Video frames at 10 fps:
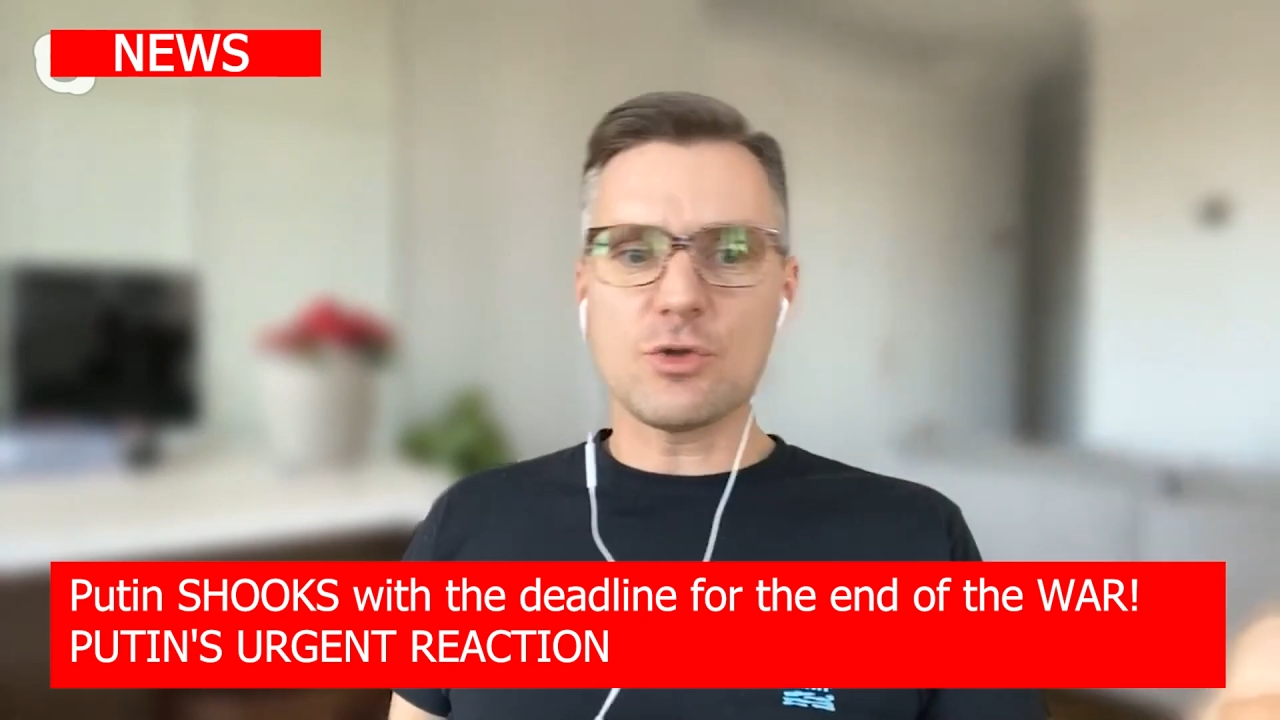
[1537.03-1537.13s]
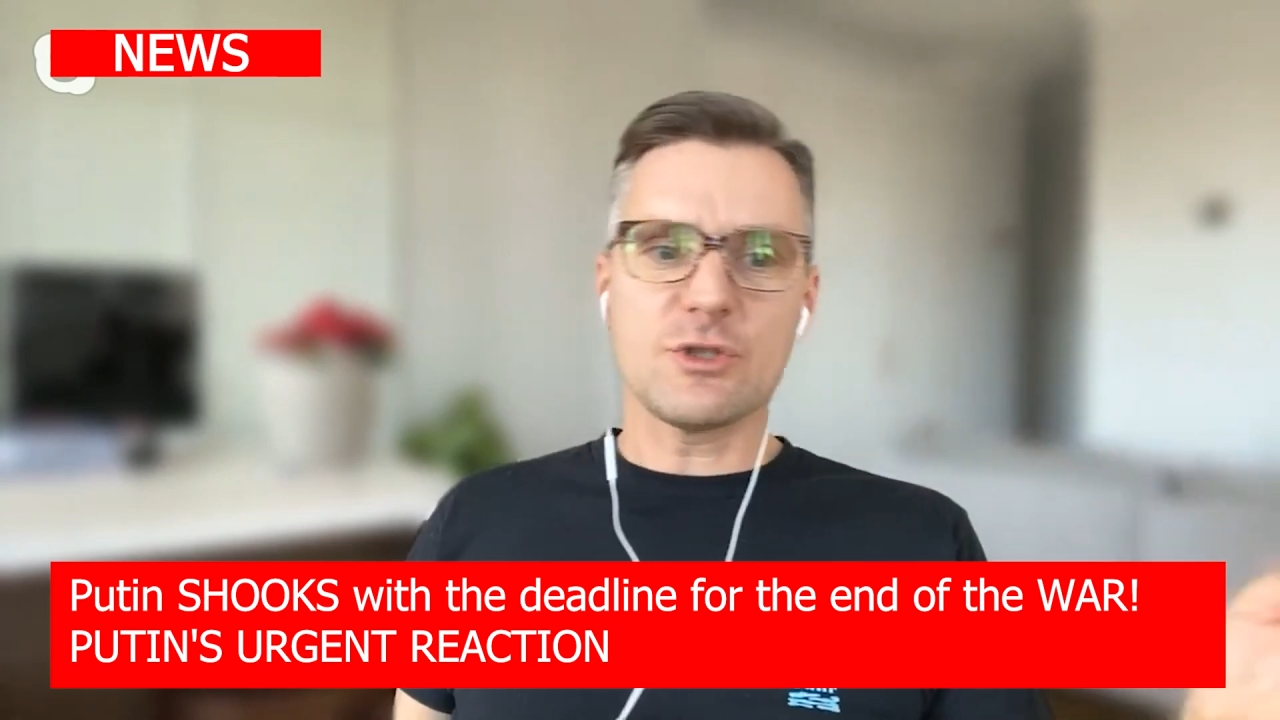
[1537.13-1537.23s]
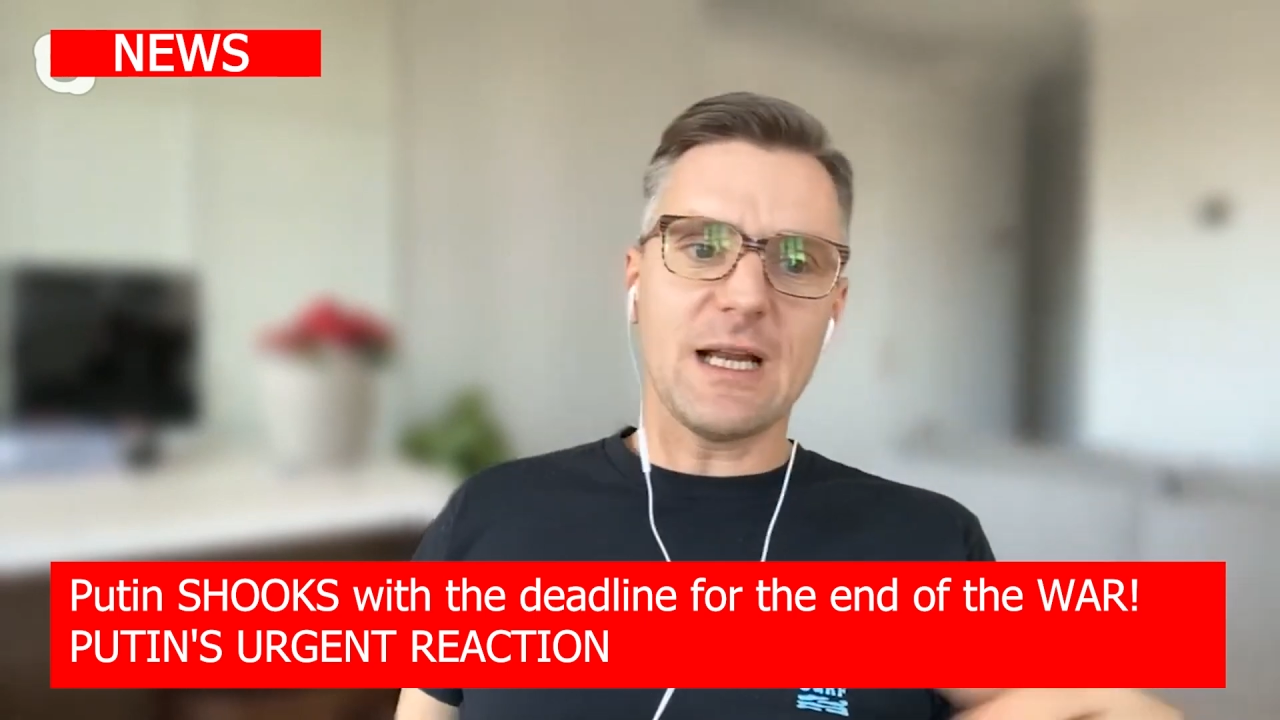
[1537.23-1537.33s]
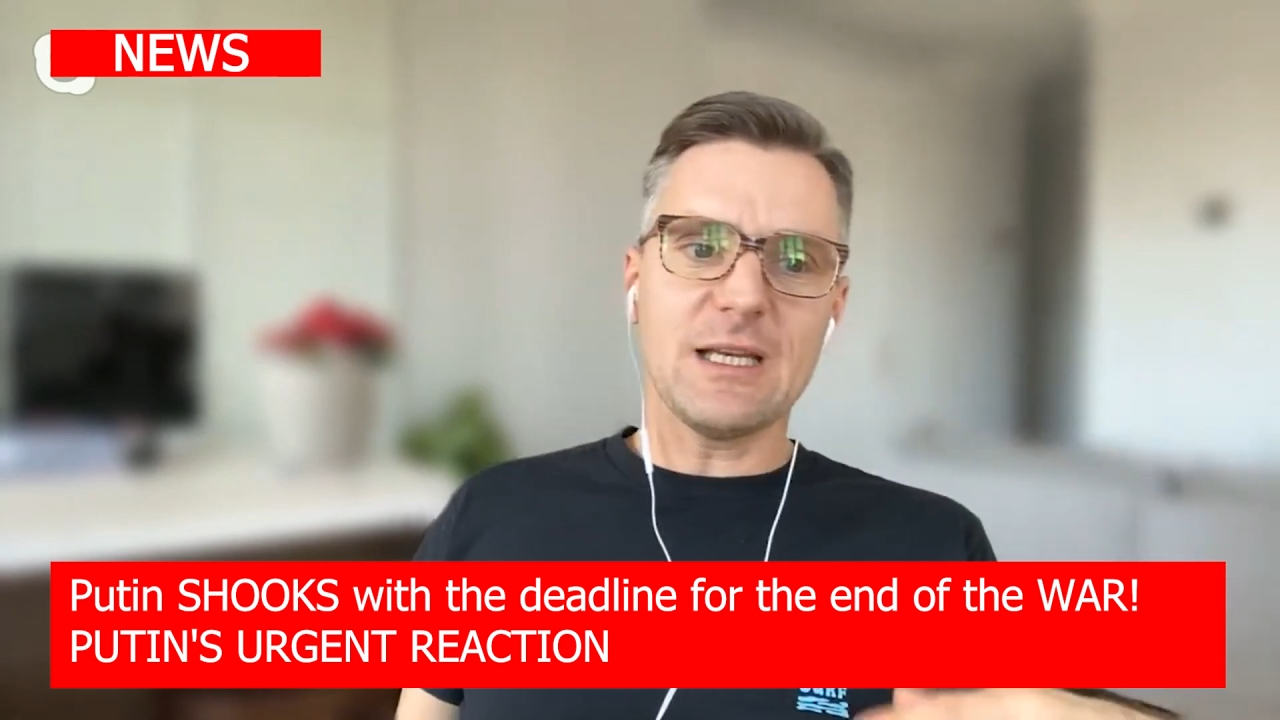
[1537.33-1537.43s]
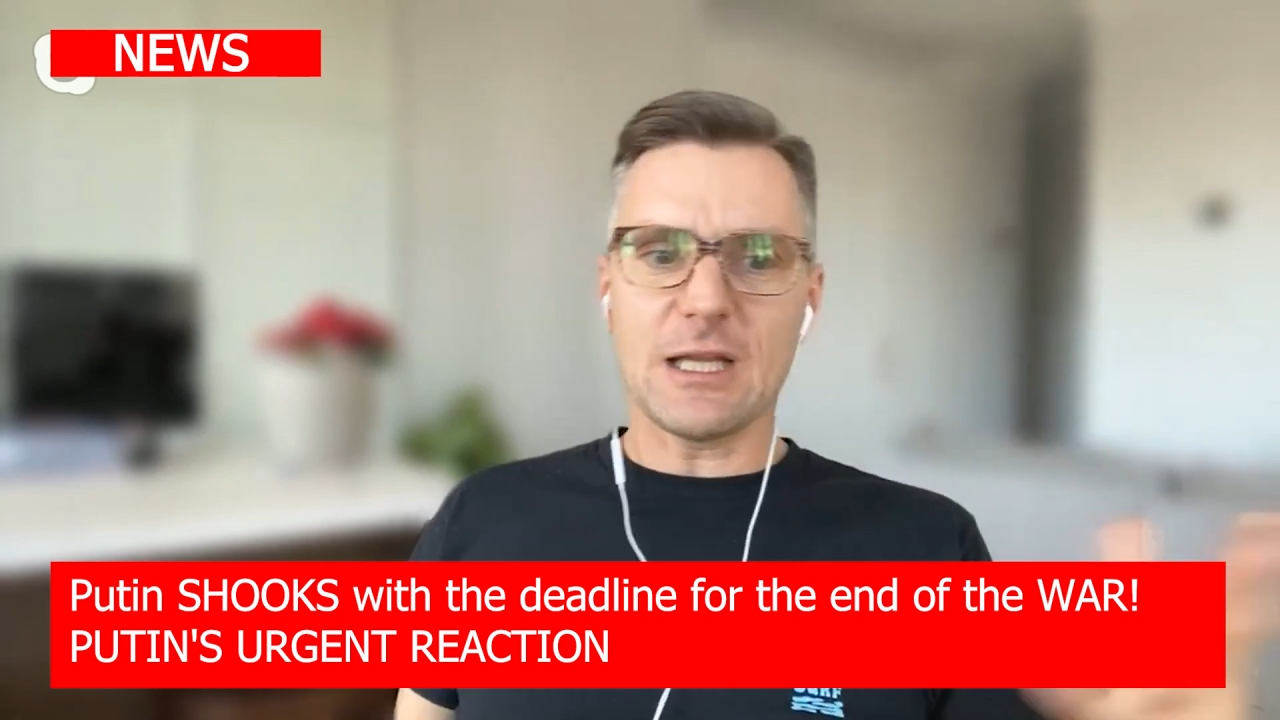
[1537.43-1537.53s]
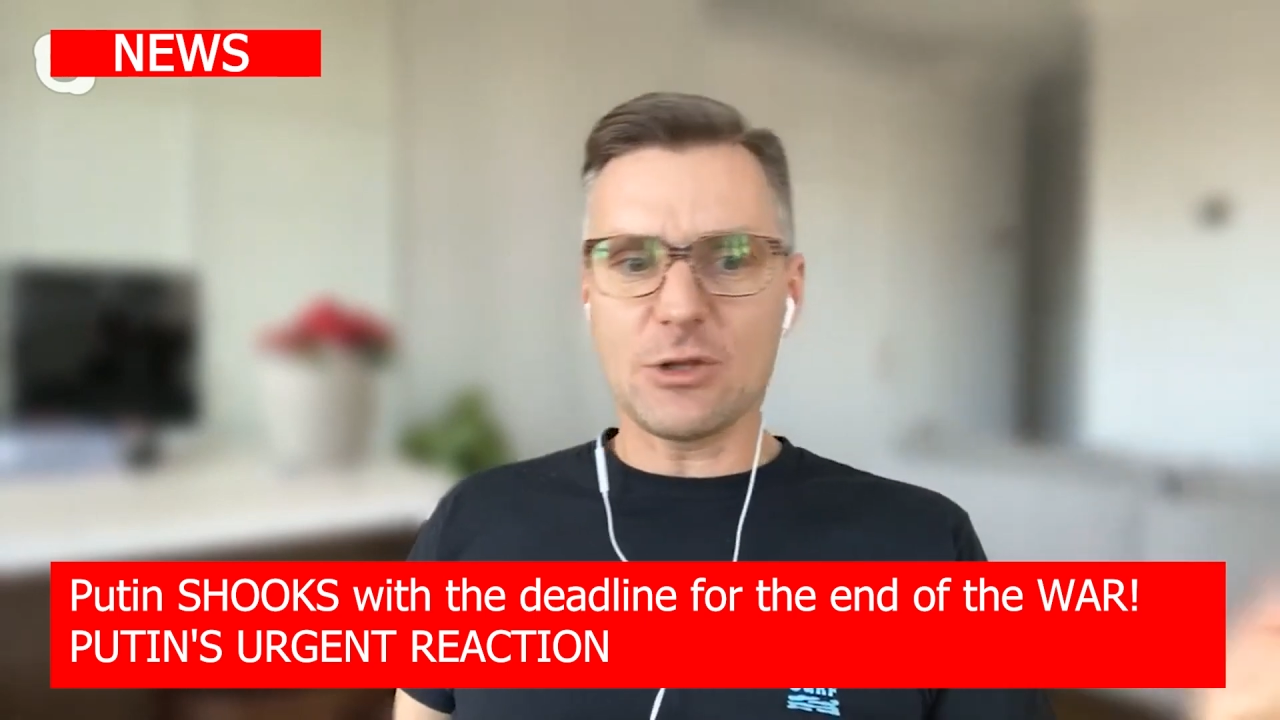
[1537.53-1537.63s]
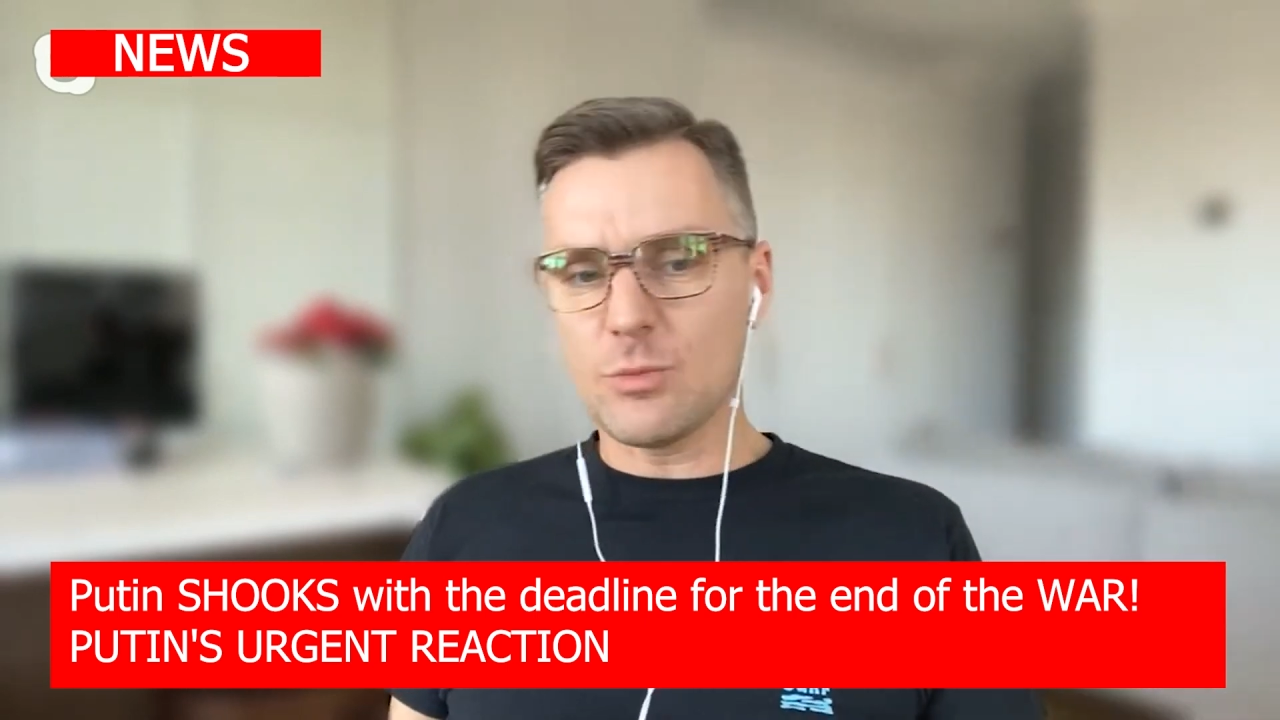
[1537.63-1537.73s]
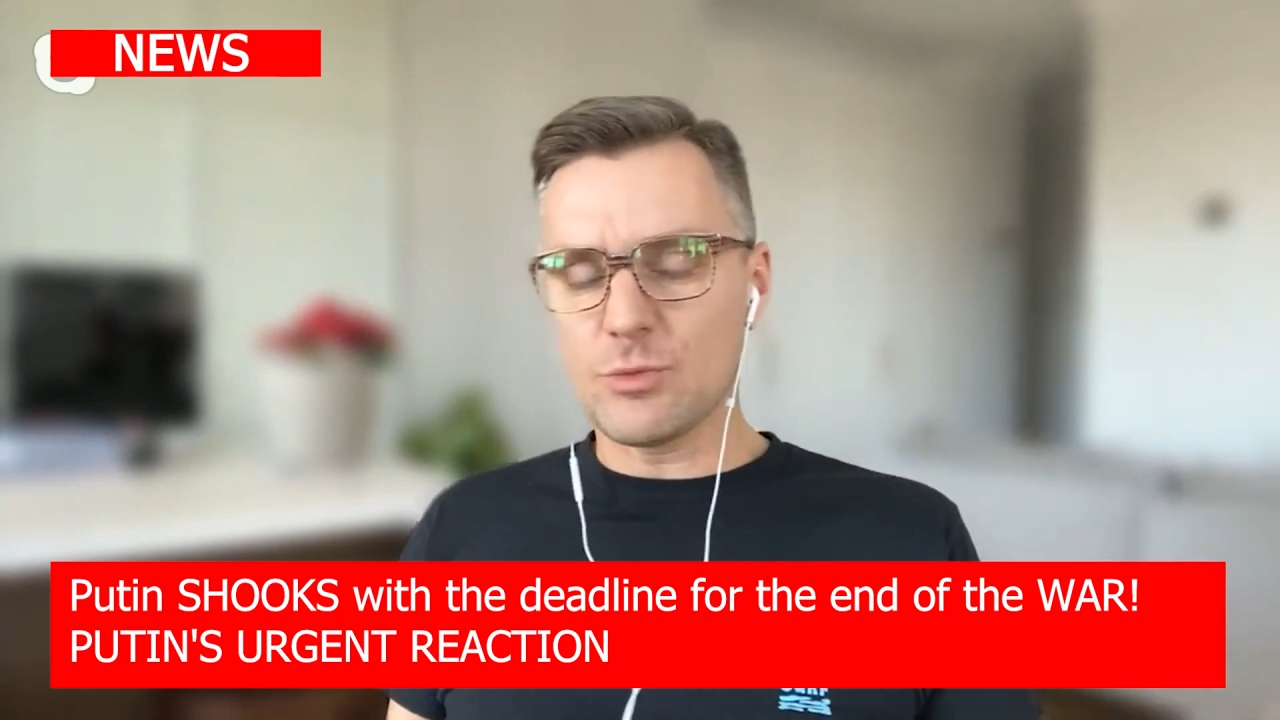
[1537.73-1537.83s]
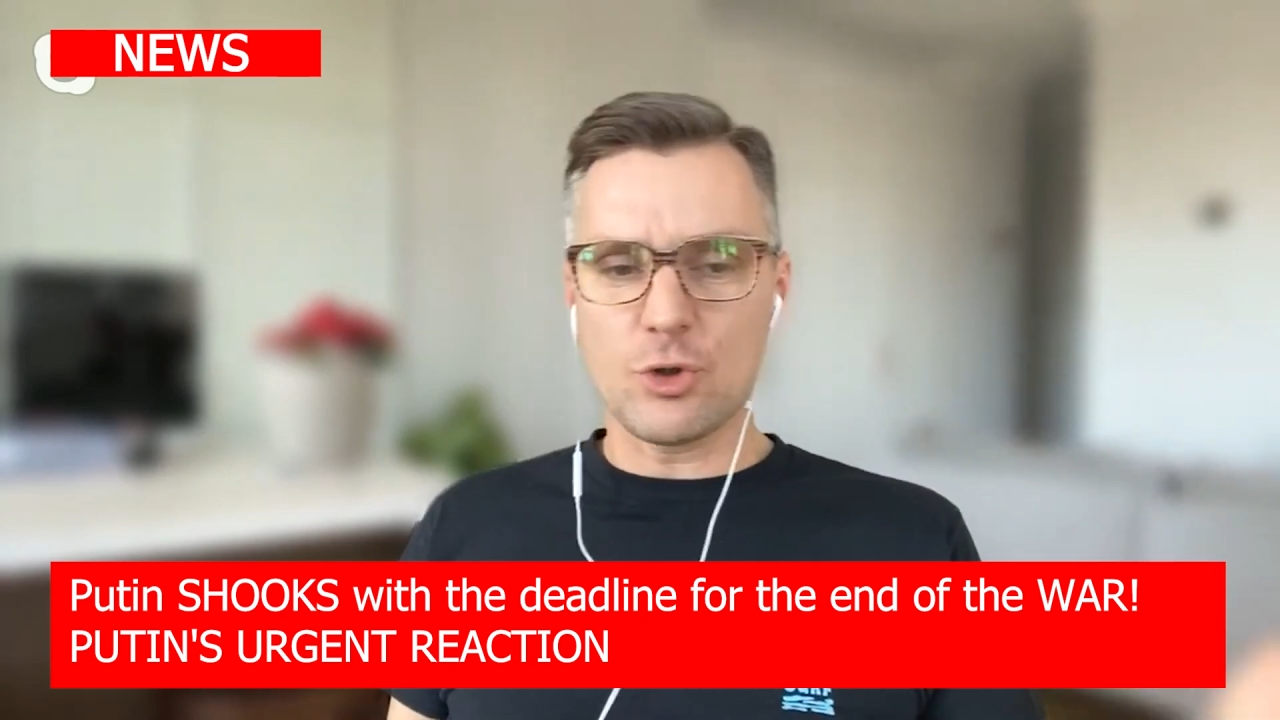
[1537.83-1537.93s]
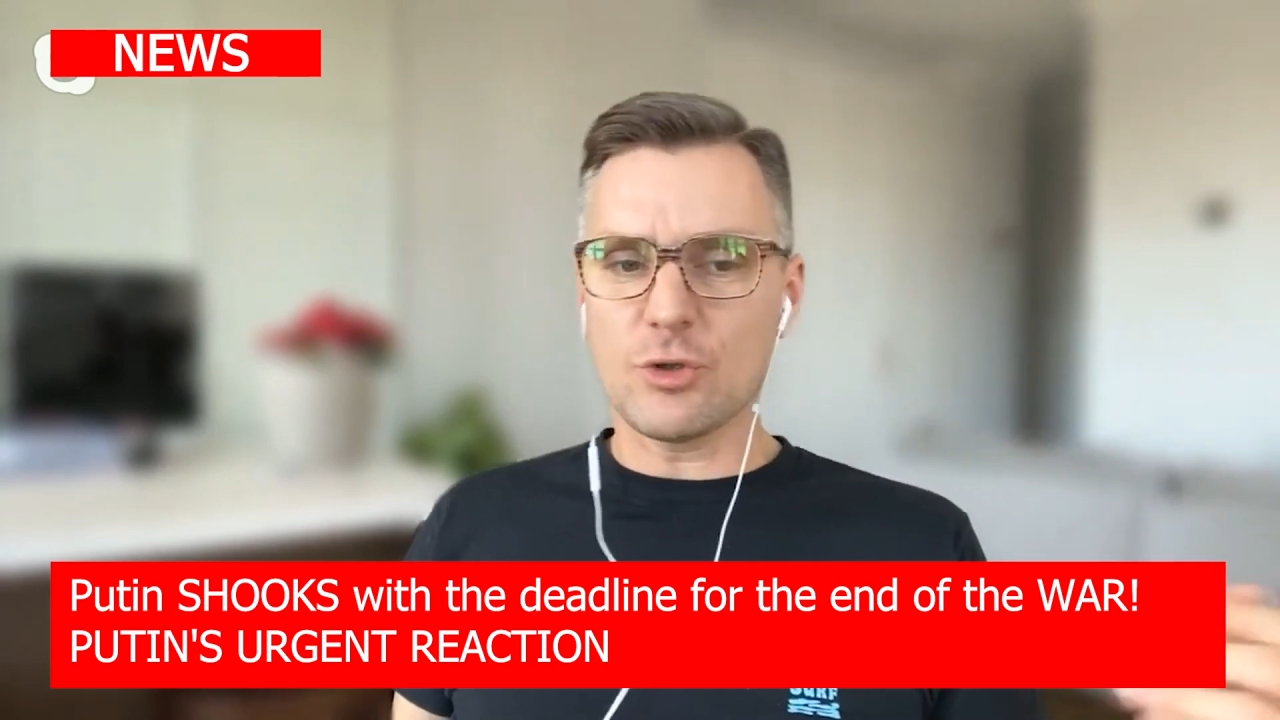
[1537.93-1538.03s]
what Putin
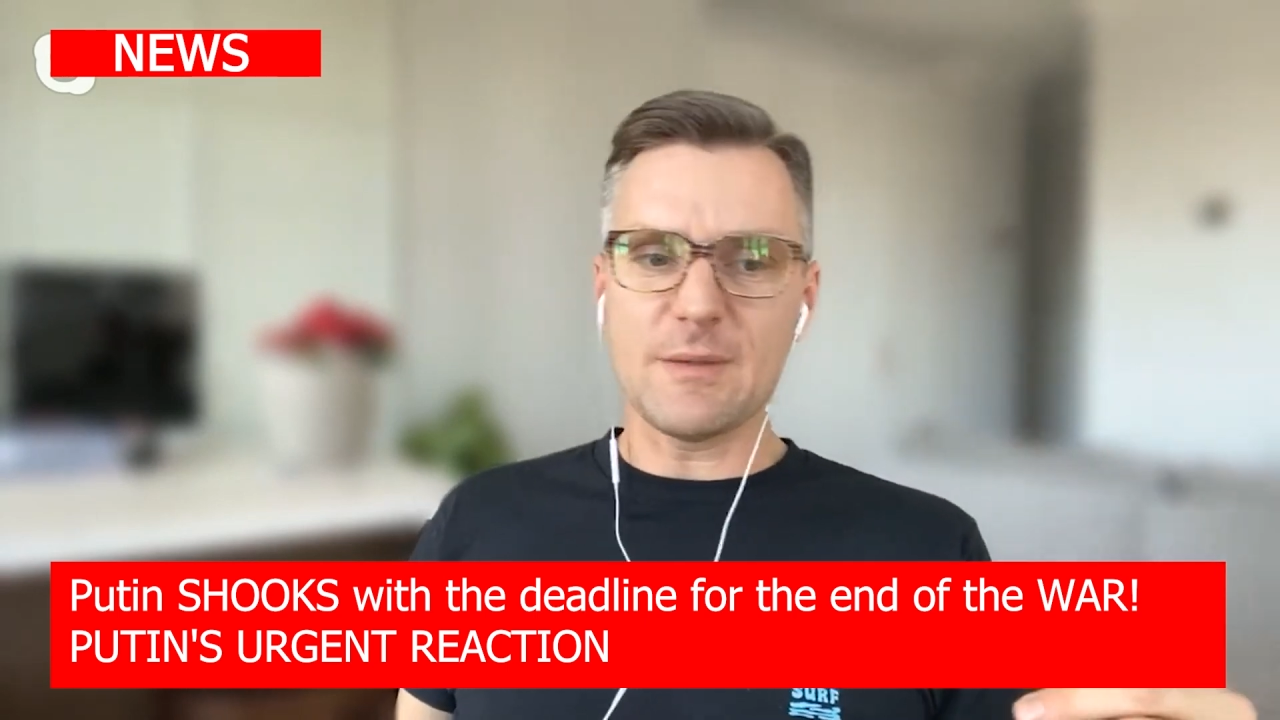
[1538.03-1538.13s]
said.